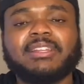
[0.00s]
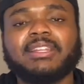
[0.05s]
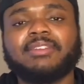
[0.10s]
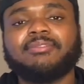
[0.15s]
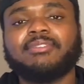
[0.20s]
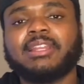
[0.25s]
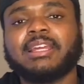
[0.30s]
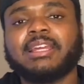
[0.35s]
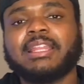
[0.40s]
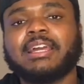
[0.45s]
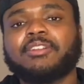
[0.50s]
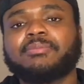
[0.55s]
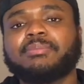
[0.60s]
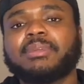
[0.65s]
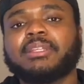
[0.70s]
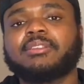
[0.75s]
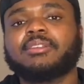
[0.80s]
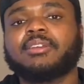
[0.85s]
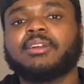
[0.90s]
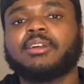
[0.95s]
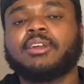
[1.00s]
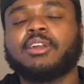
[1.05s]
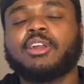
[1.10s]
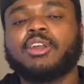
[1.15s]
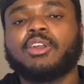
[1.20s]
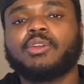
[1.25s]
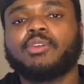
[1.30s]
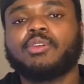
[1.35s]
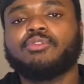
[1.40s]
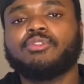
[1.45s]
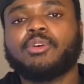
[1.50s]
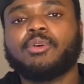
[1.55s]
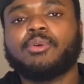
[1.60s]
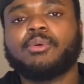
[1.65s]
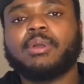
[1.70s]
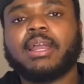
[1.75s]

really allowed me to grow